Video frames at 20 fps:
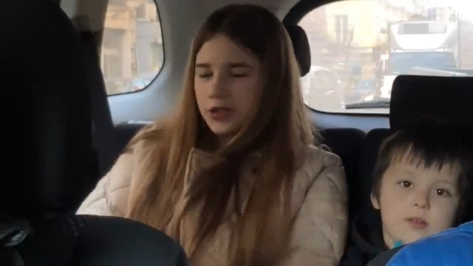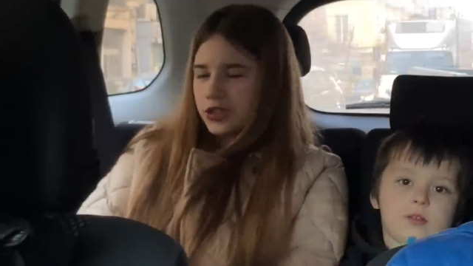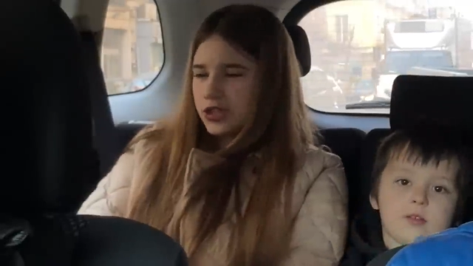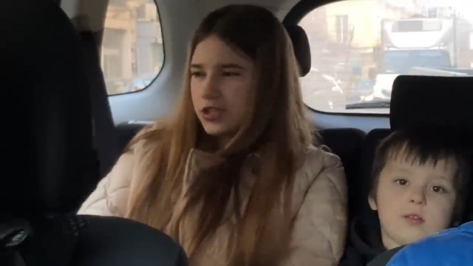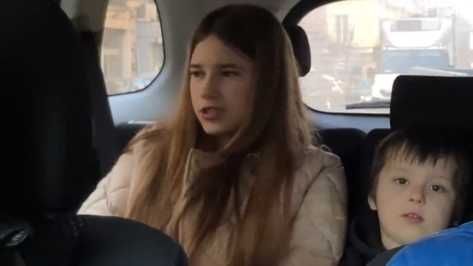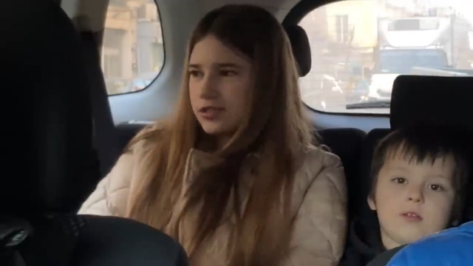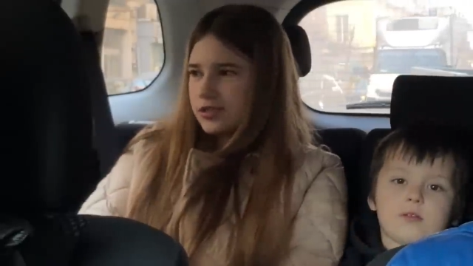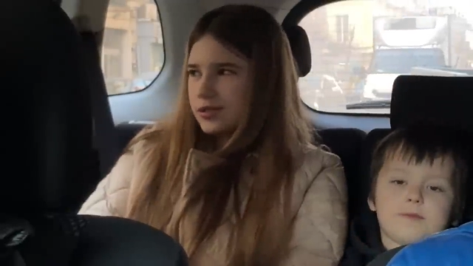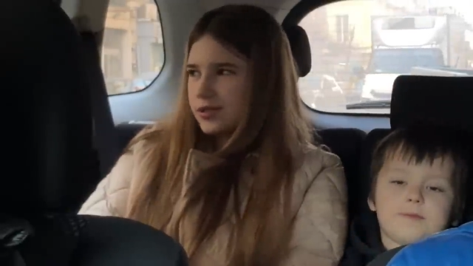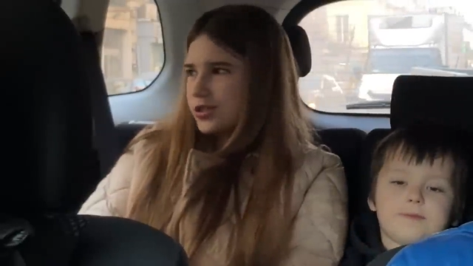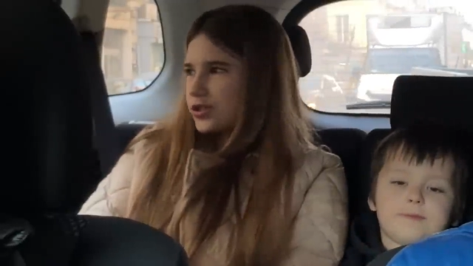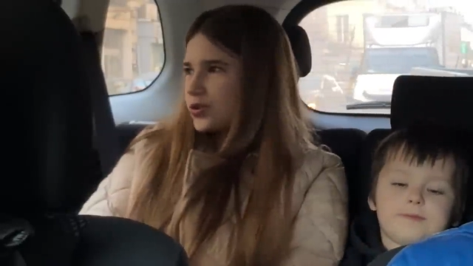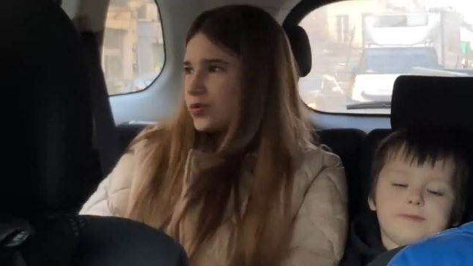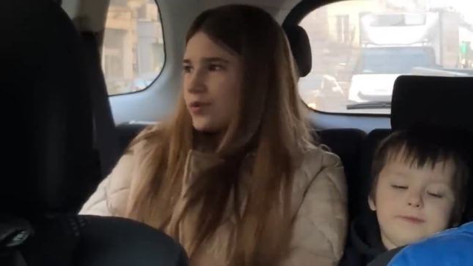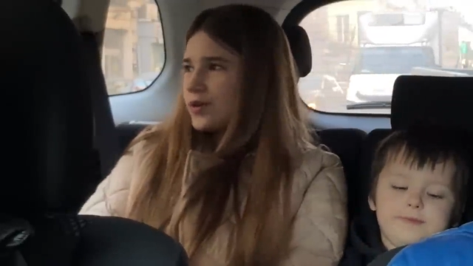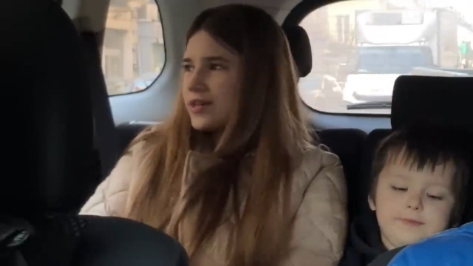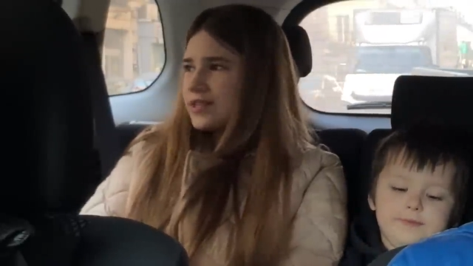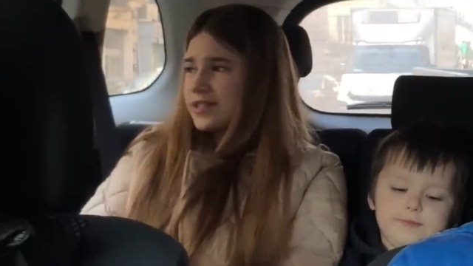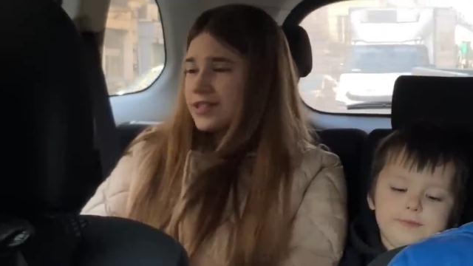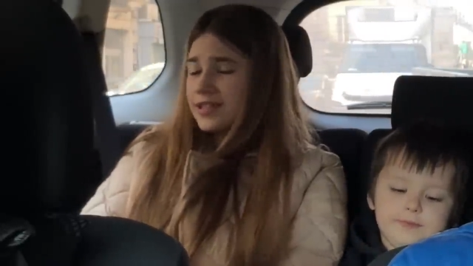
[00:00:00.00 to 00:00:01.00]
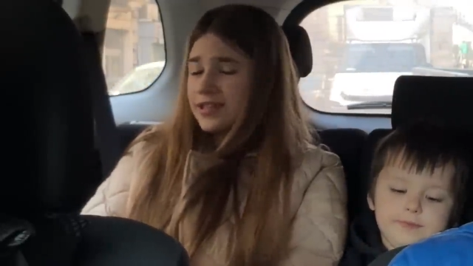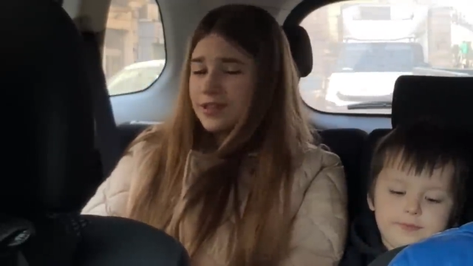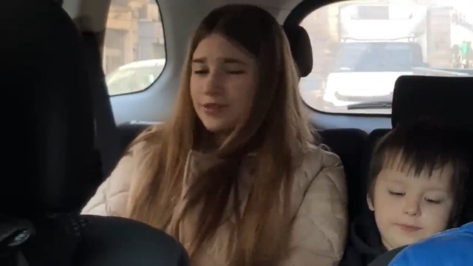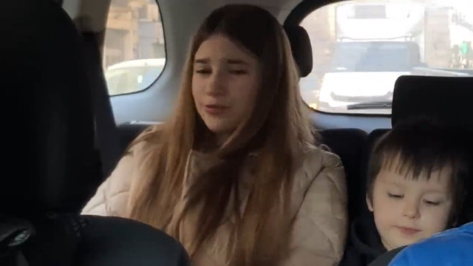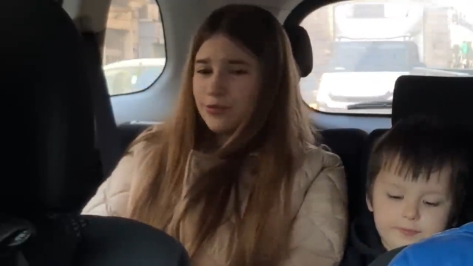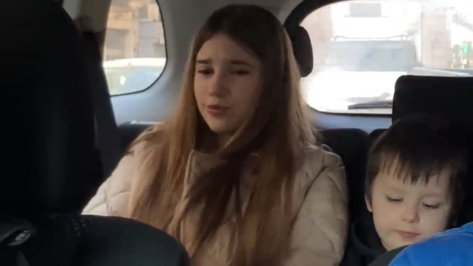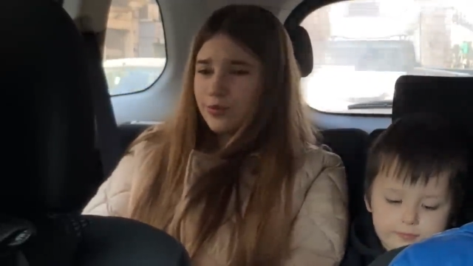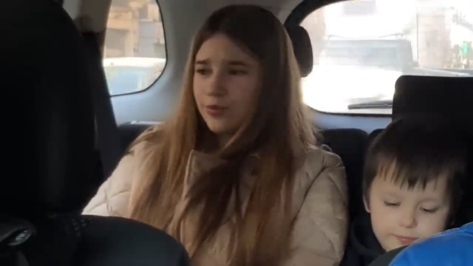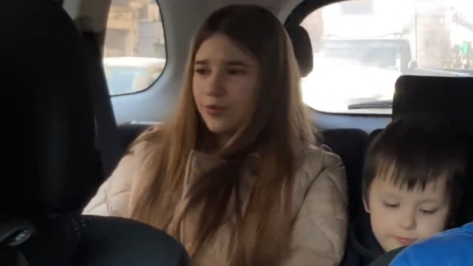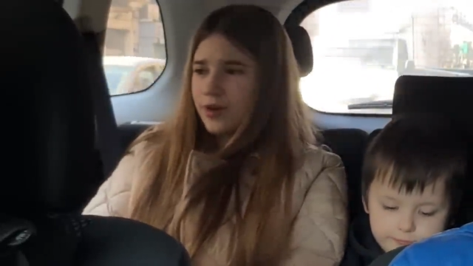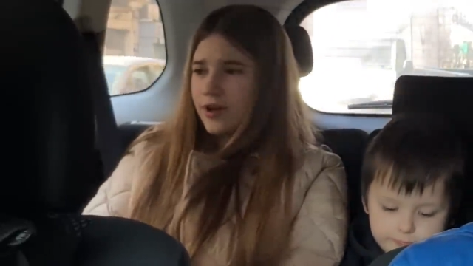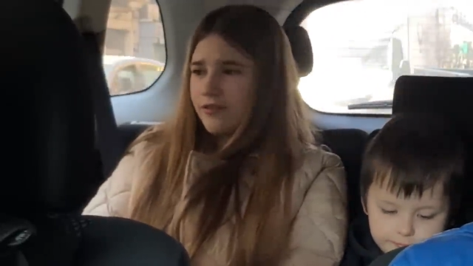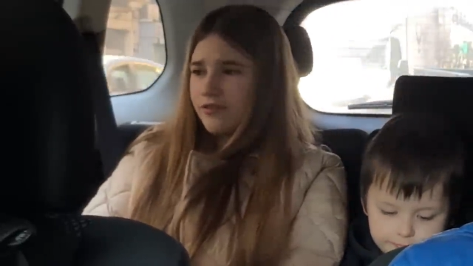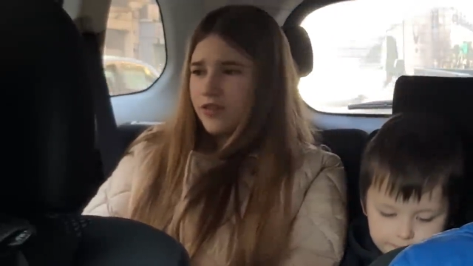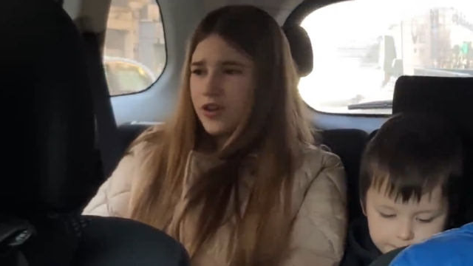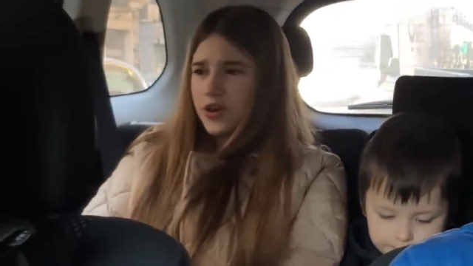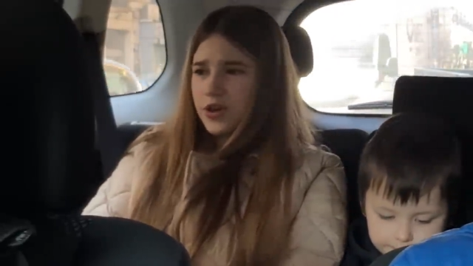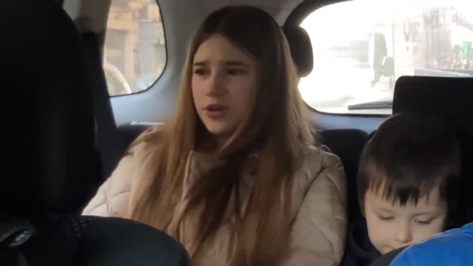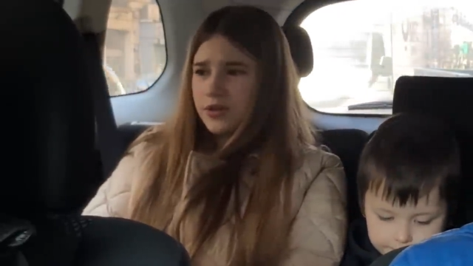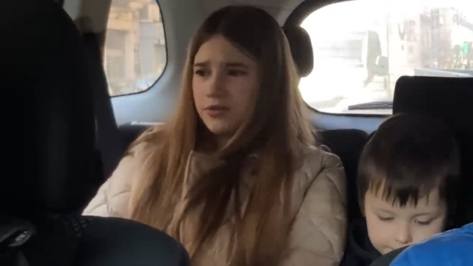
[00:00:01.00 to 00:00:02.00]
Speaker 1: just squeezing in through
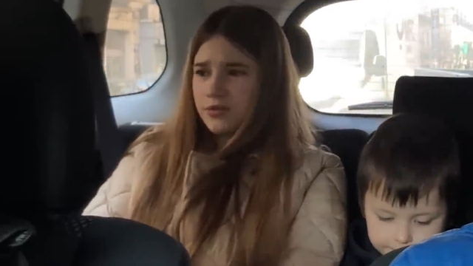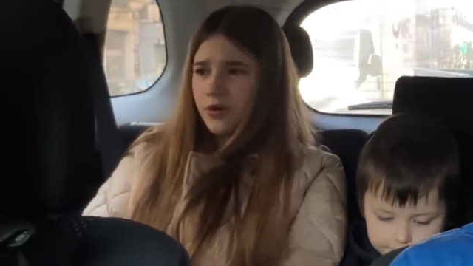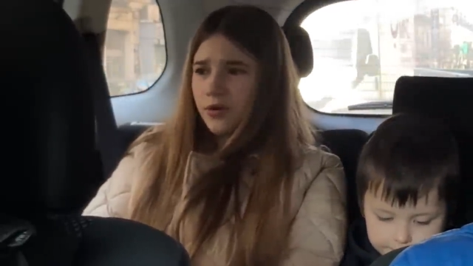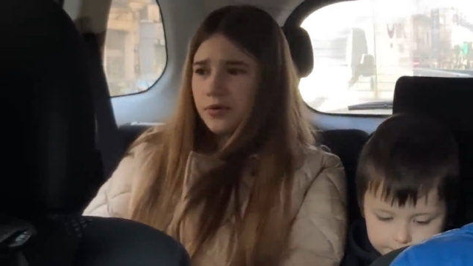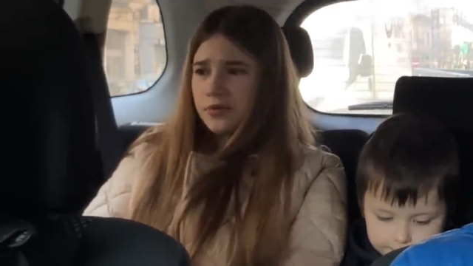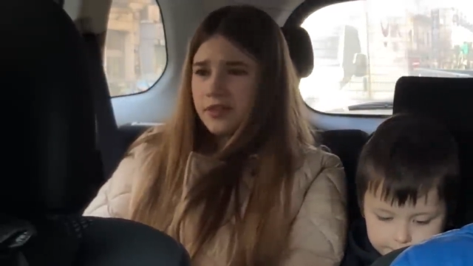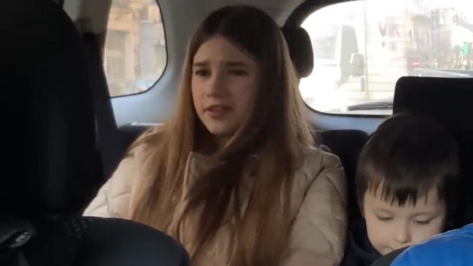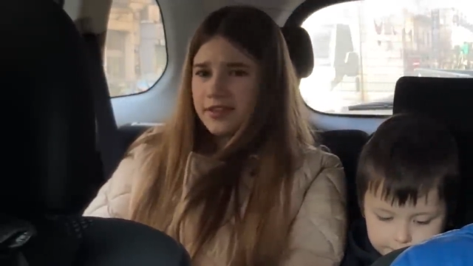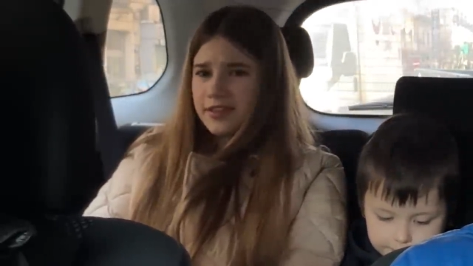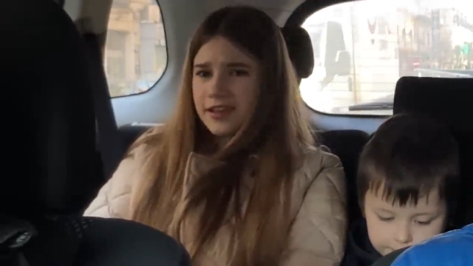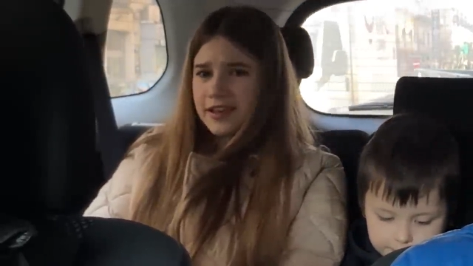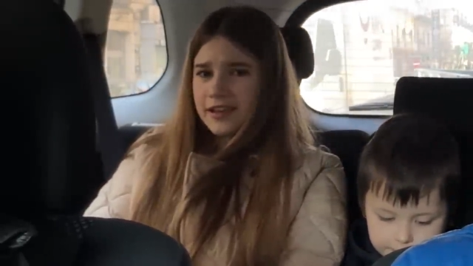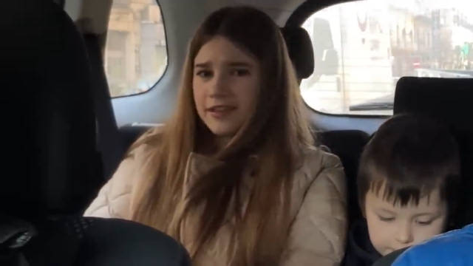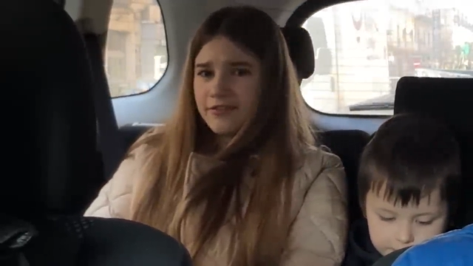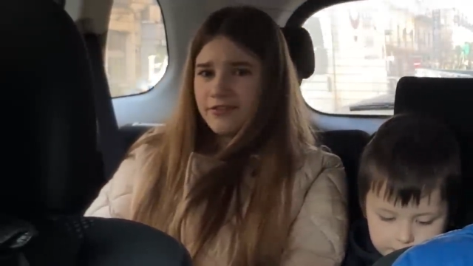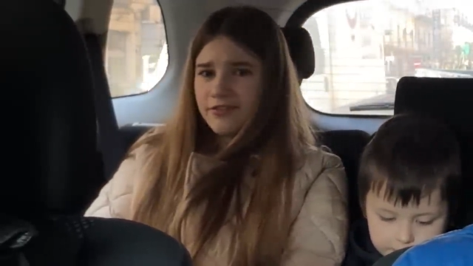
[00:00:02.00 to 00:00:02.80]
every hole that they can